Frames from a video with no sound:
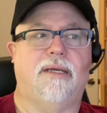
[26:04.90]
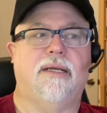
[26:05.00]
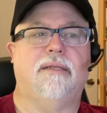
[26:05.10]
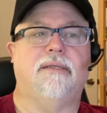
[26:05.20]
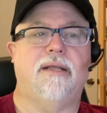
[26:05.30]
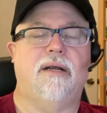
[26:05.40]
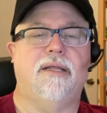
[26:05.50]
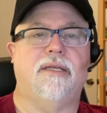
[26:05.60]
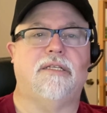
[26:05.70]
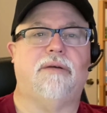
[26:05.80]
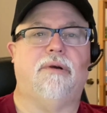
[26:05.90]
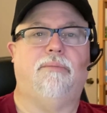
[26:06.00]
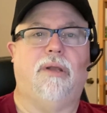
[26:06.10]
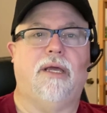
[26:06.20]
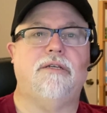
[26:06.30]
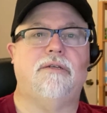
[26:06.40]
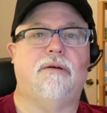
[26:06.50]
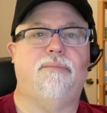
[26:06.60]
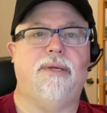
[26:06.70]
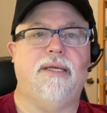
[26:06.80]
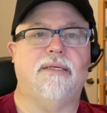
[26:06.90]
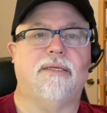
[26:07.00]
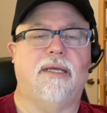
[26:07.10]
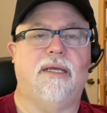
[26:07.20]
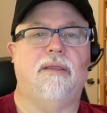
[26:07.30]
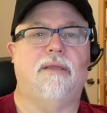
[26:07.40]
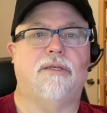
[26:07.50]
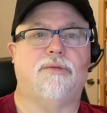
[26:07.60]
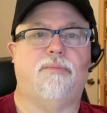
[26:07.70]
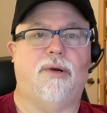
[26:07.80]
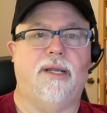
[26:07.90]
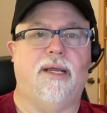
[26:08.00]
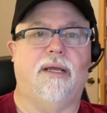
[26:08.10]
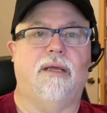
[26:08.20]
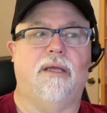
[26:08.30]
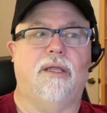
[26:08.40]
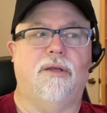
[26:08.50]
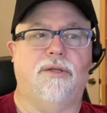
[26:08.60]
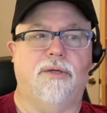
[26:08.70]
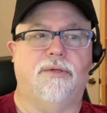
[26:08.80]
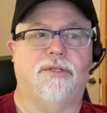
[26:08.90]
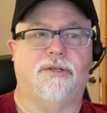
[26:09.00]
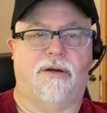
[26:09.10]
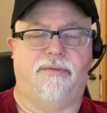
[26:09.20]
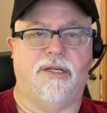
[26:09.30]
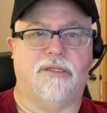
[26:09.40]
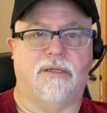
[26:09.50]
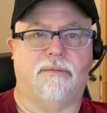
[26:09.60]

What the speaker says: than it is to replace your bees in the spring due to starvation.